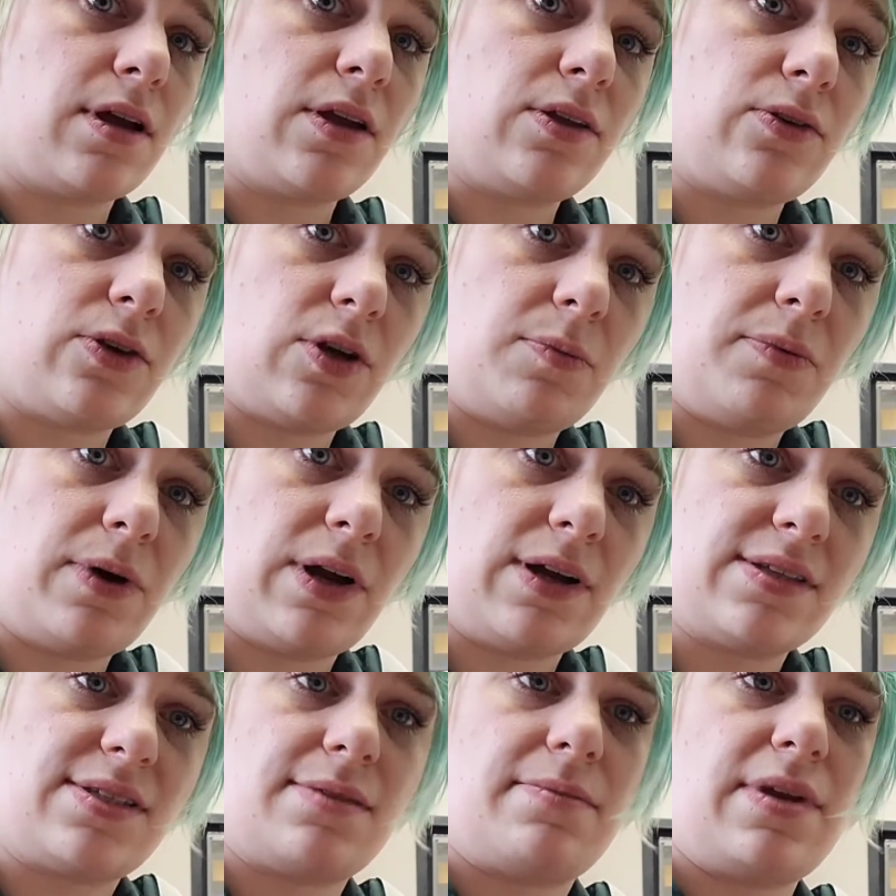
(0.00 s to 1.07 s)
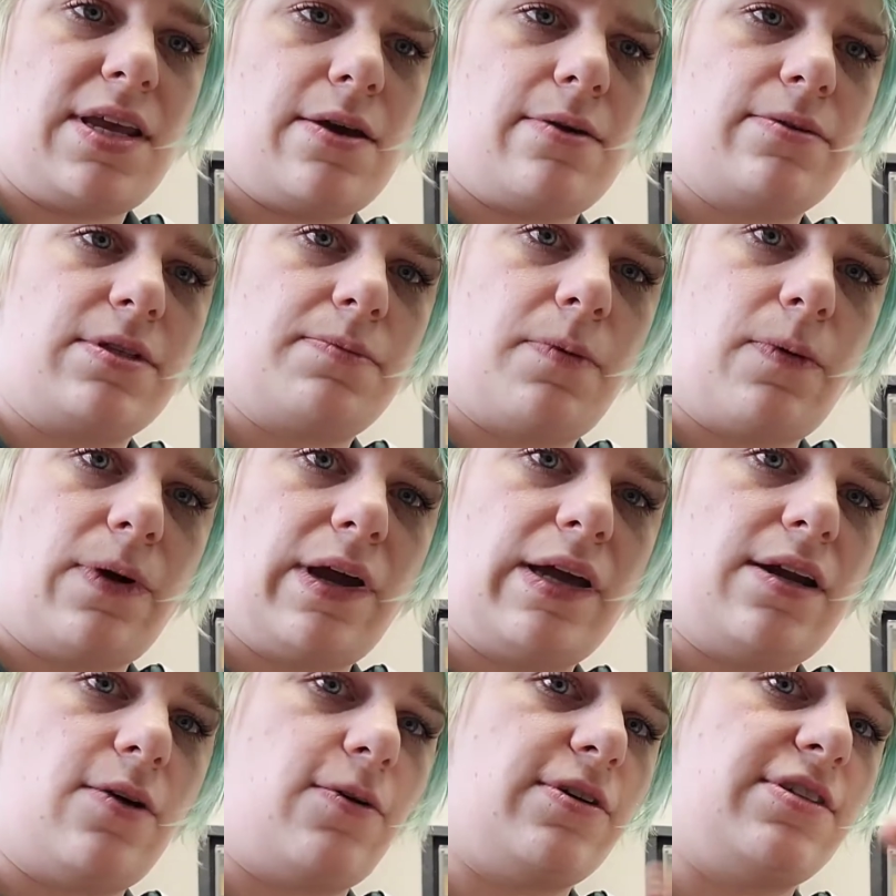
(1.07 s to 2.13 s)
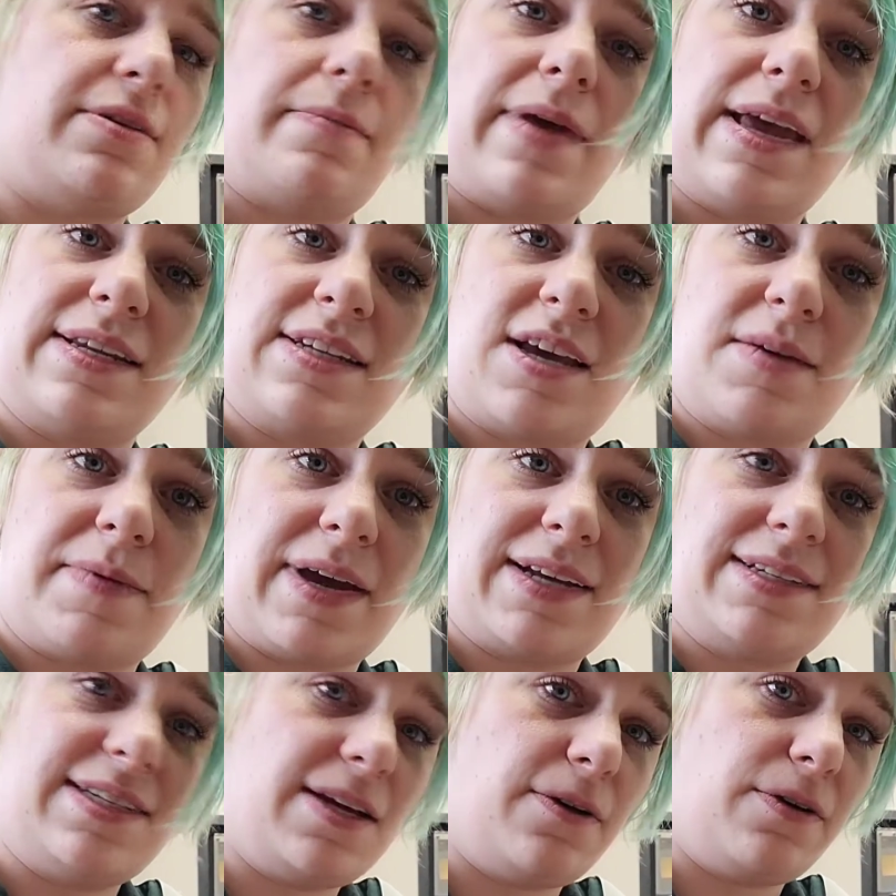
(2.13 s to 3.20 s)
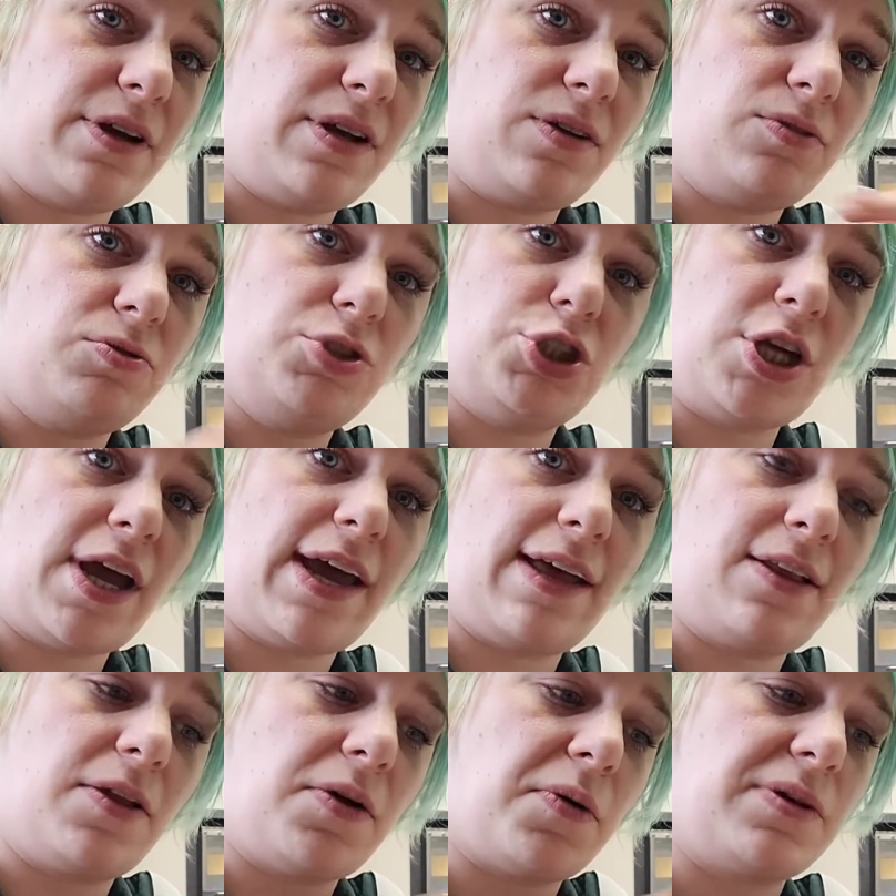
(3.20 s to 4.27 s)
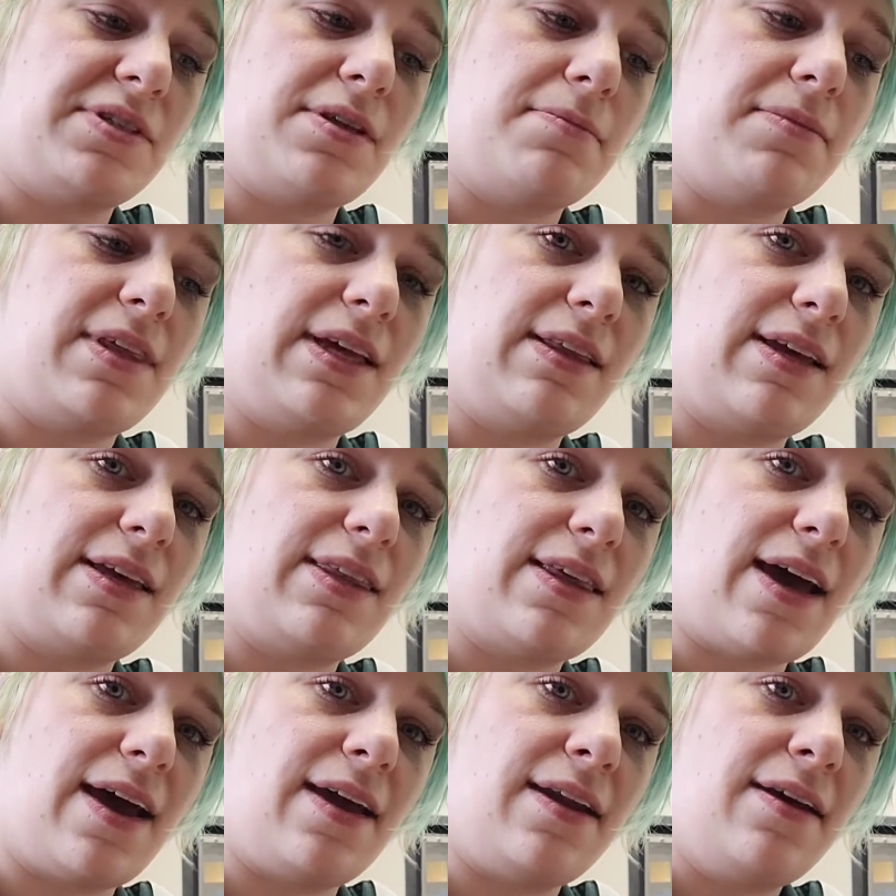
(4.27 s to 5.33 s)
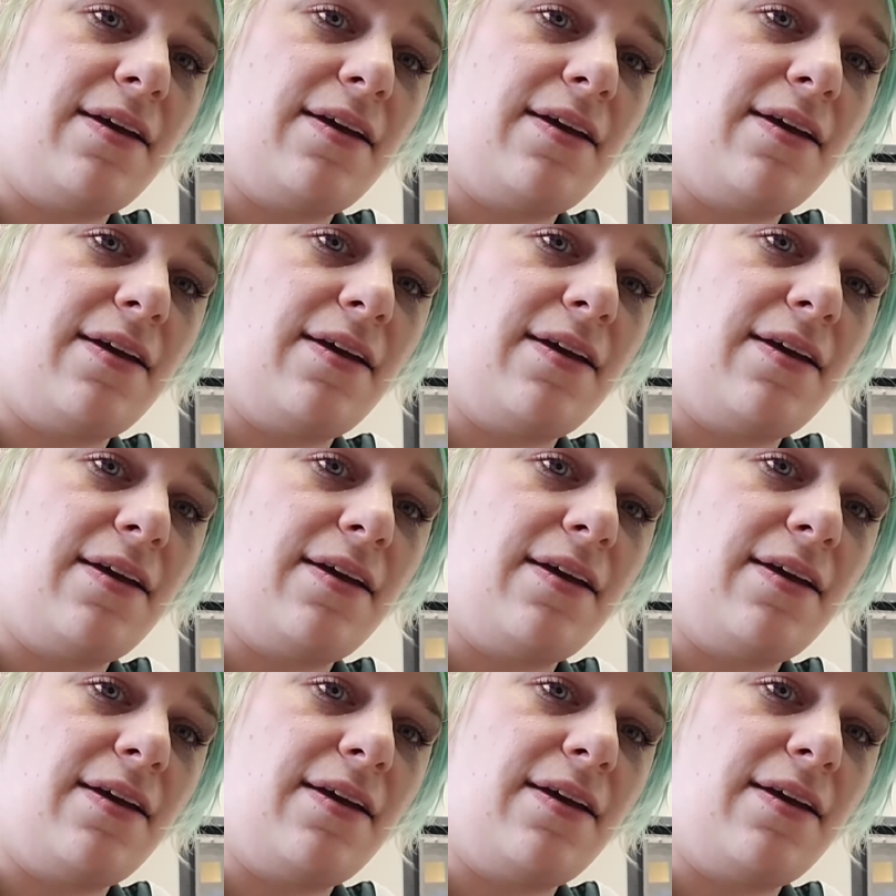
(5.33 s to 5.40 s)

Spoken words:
you could put on some Neosporin or some antibacterial gel or something like that.